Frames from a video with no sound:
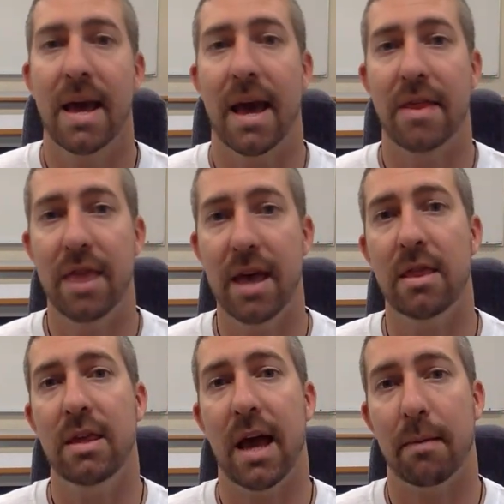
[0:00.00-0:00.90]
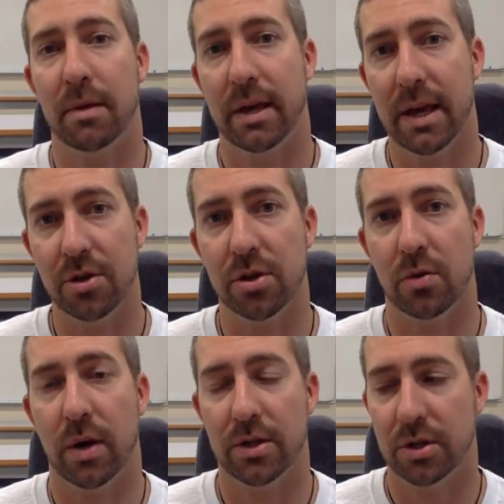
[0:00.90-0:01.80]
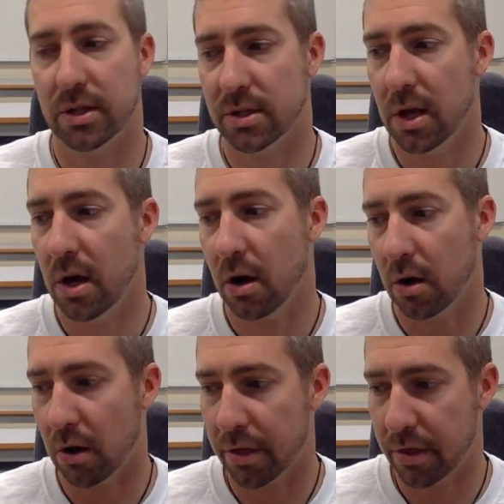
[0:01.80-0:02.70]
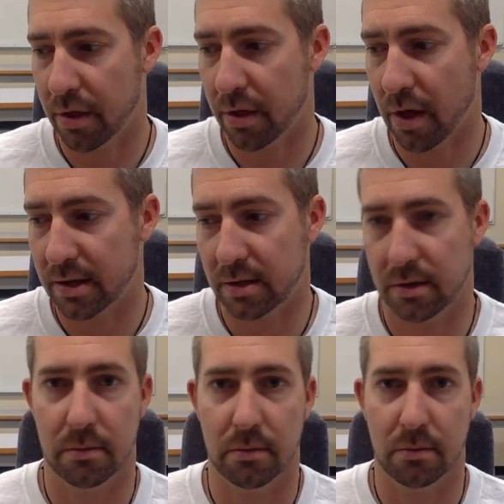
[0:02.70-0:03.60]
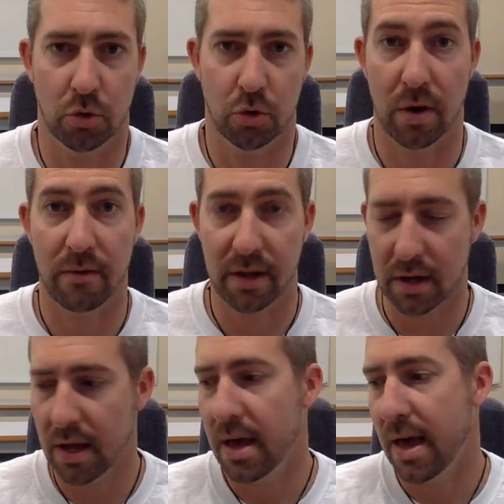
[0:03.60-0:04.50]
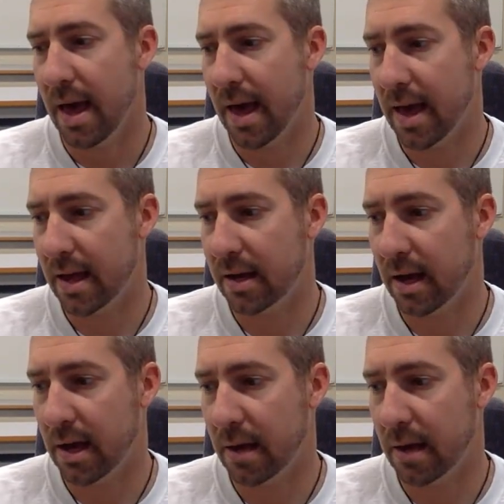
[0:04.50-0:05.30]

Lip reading: And then the application questions are all thought driven, and